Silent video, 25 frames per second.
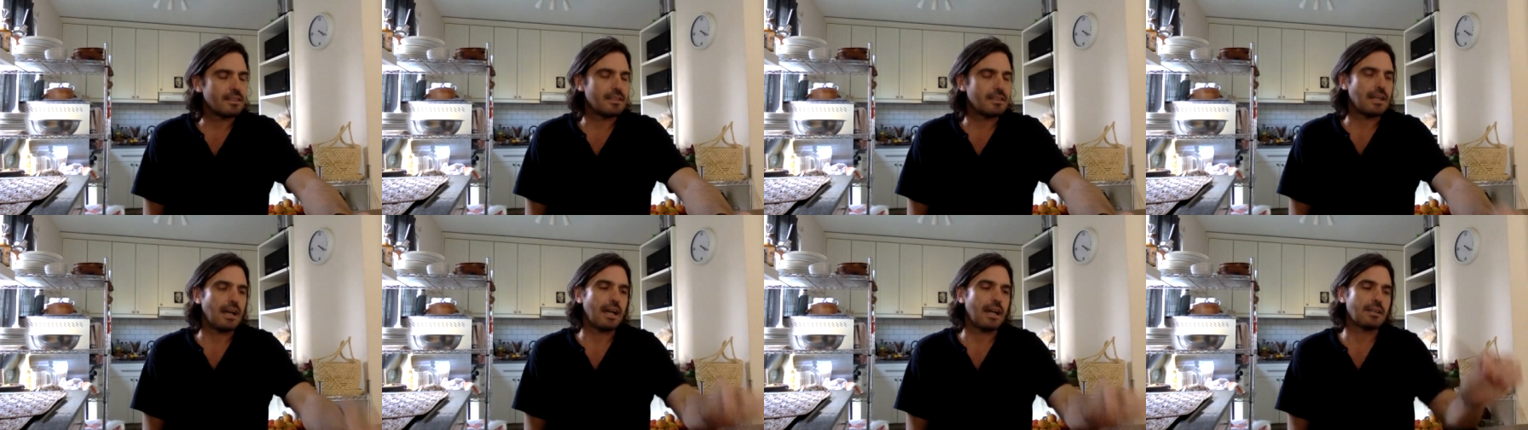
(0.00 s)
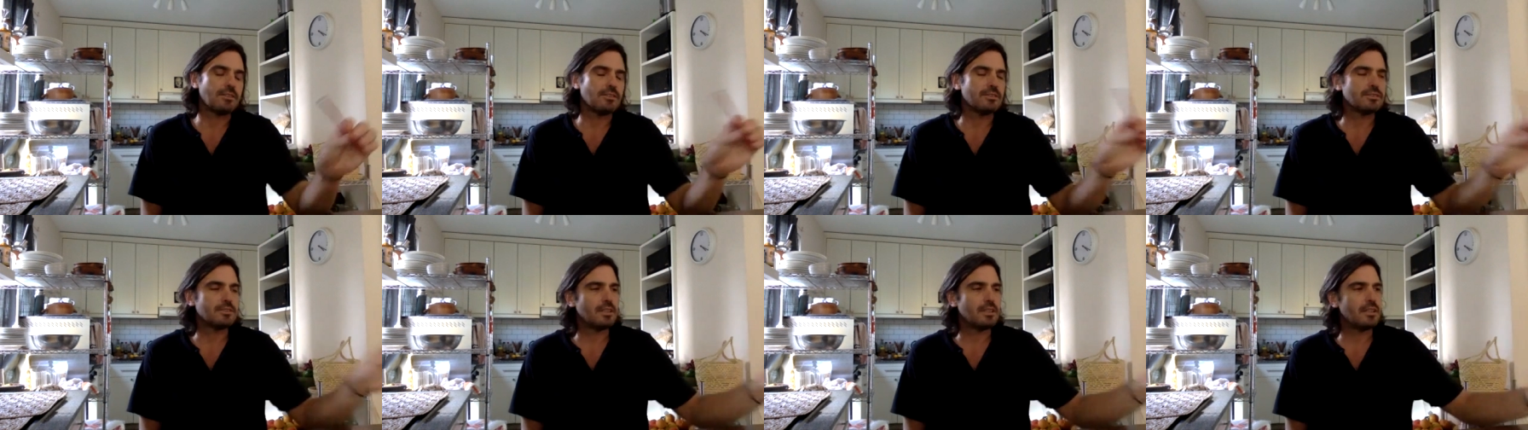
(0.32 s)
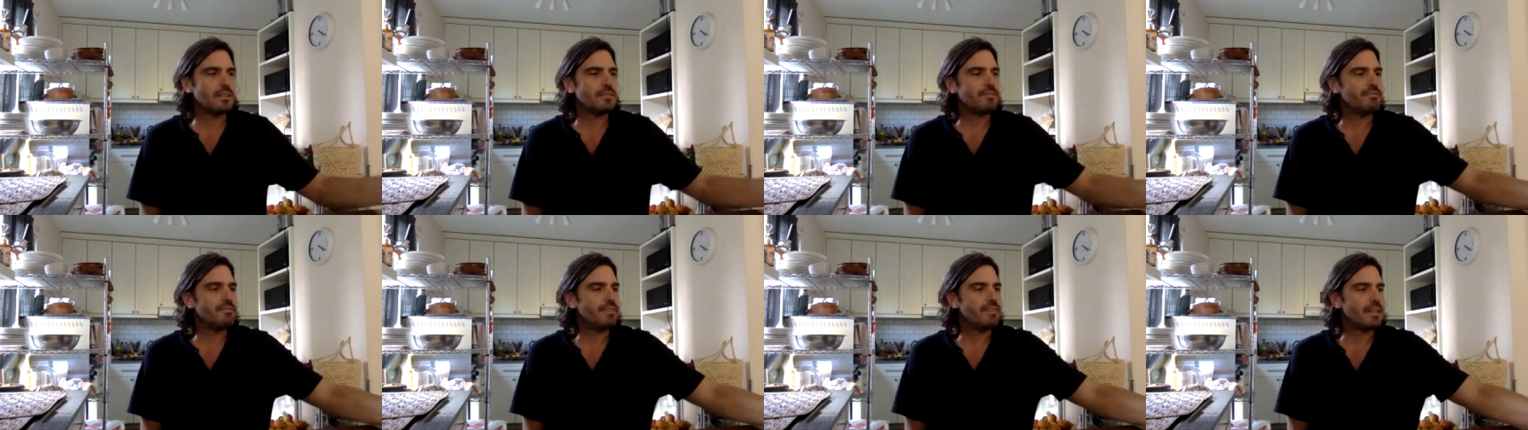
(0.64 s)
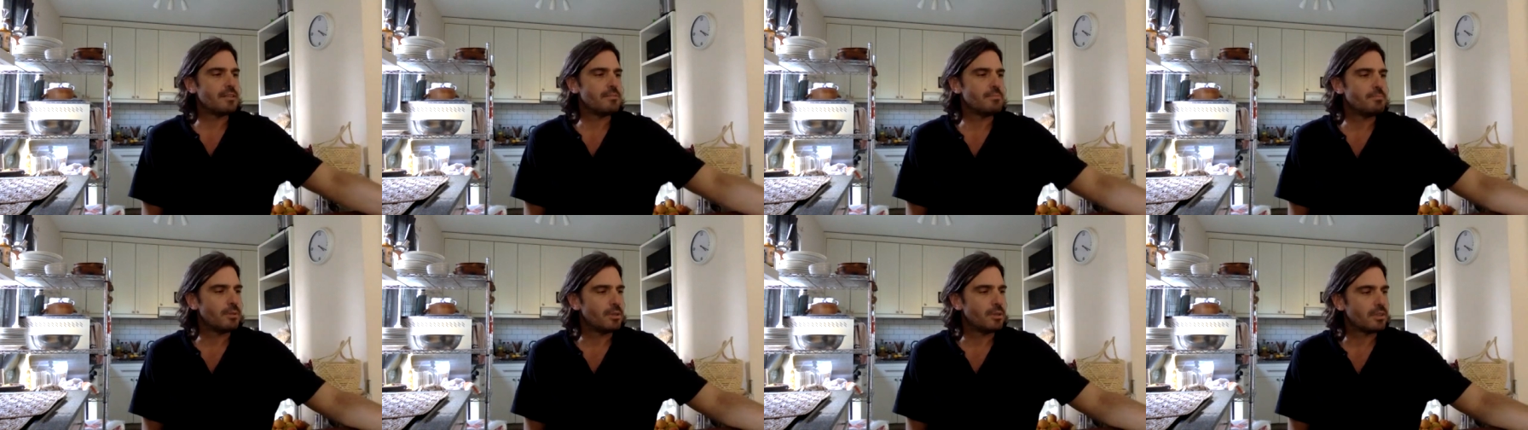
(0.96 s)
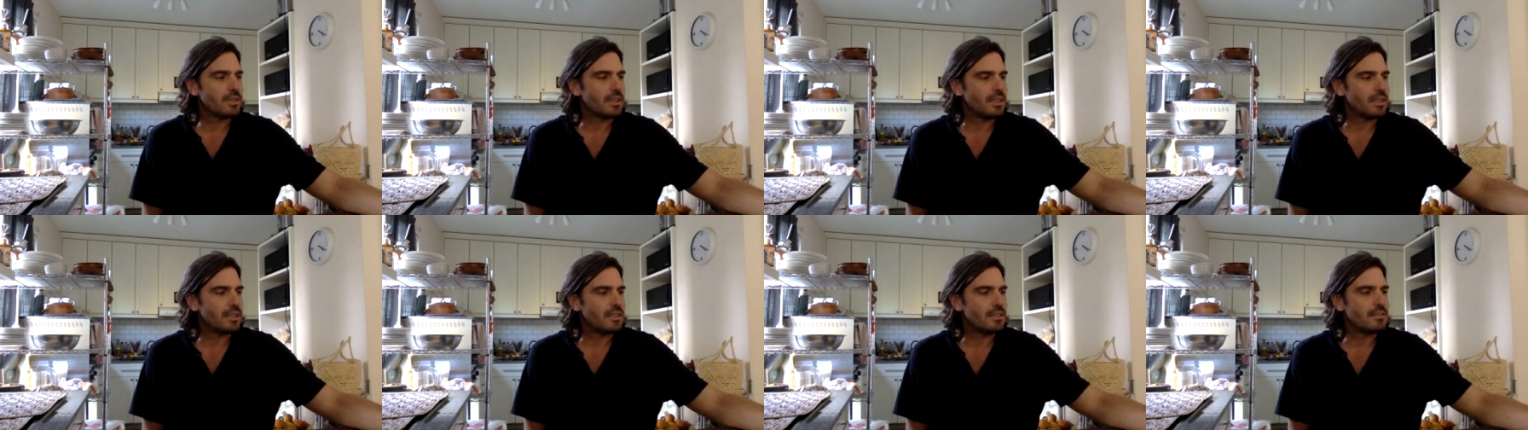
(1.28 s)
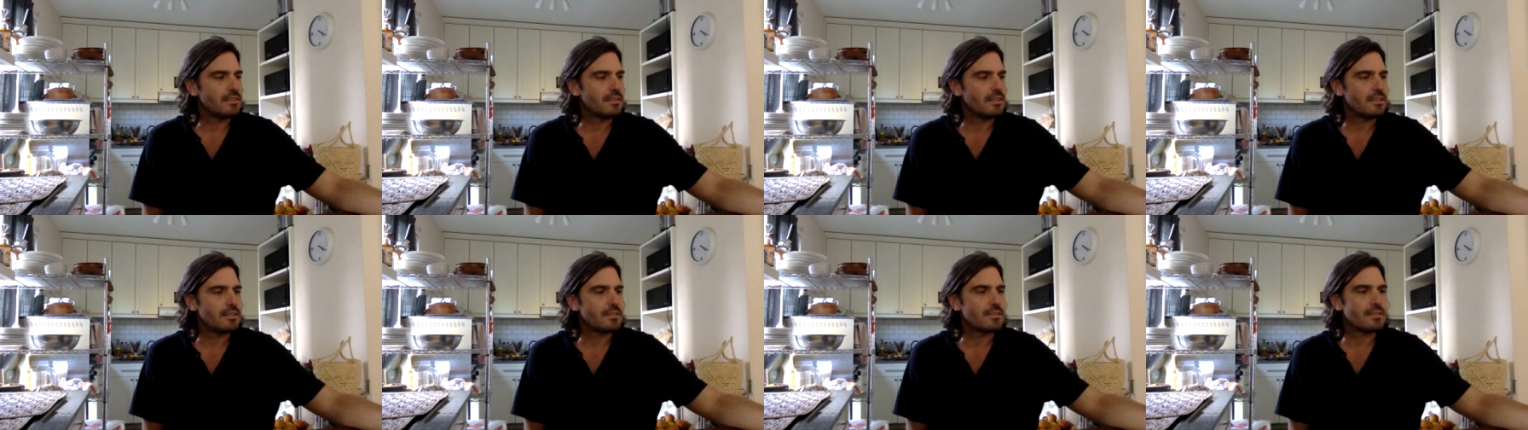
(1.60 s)
i consider very important
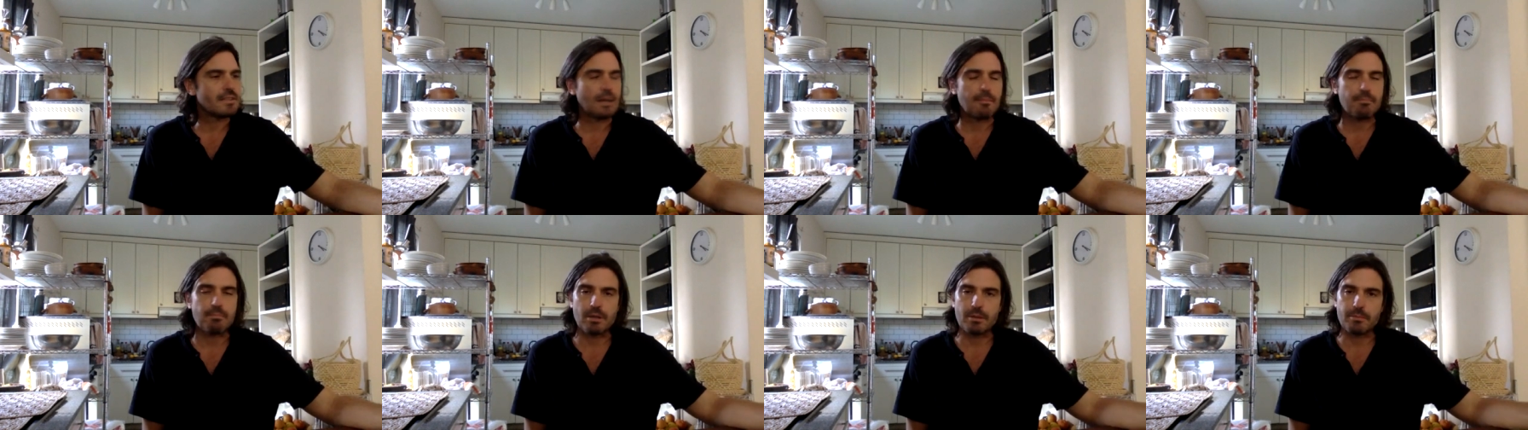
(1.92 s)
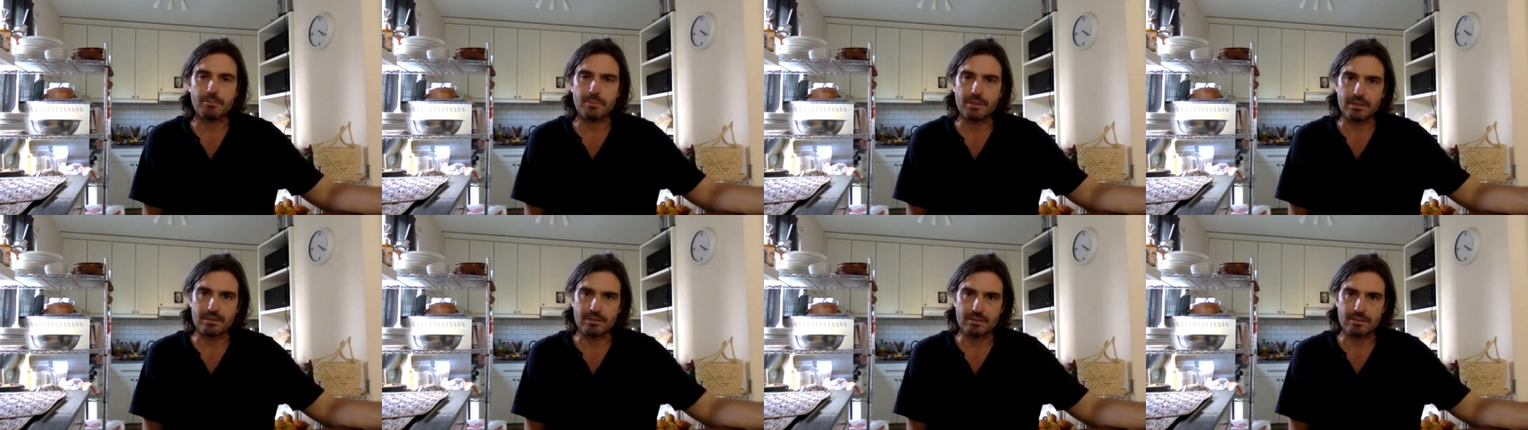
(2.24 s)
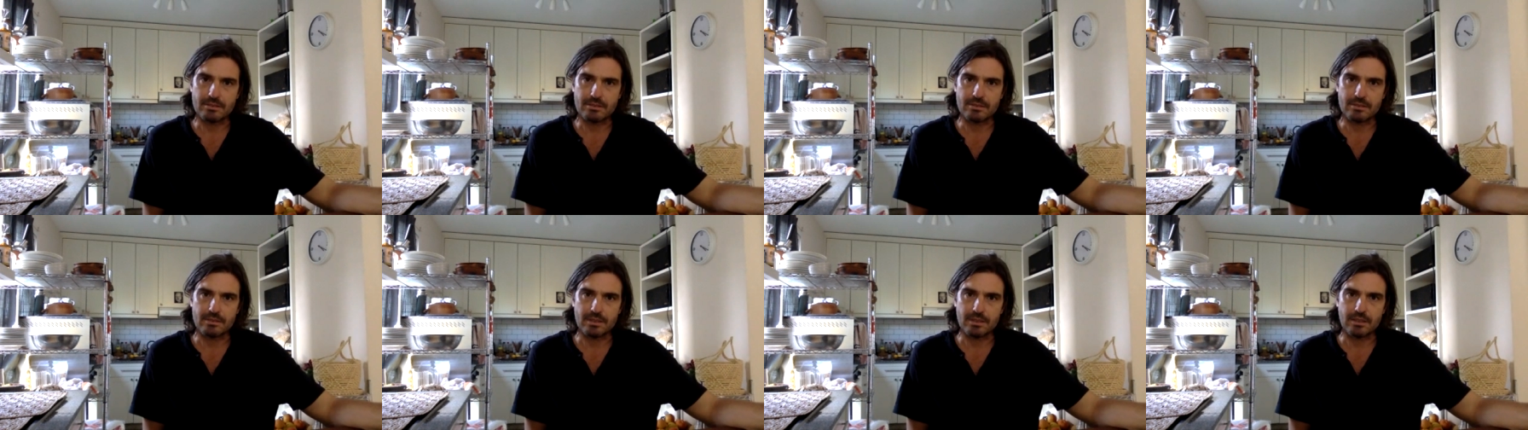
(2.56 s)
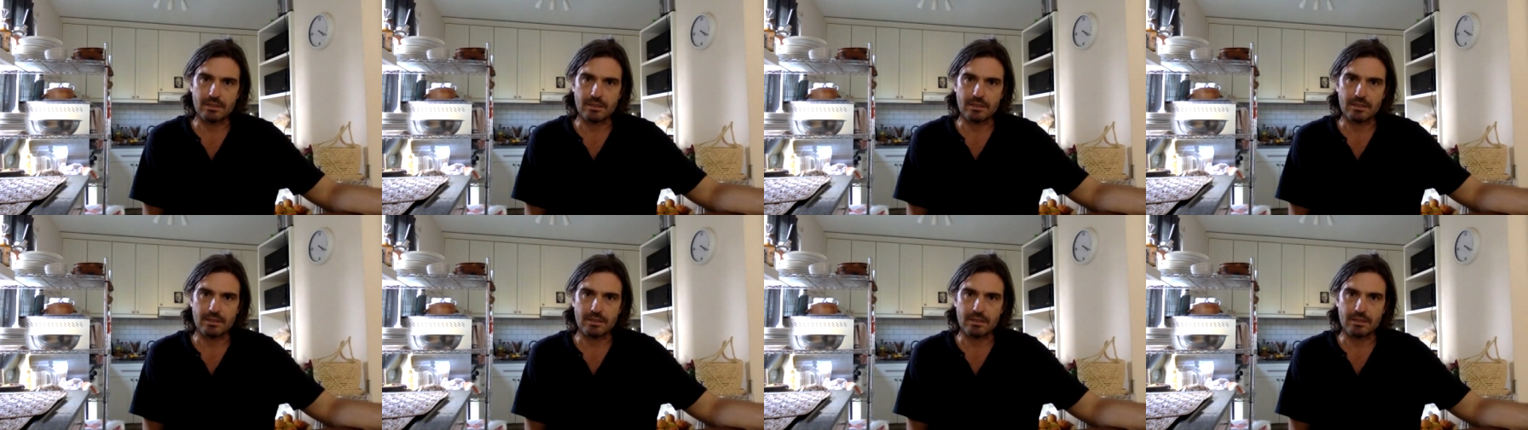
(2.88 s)
is the supplements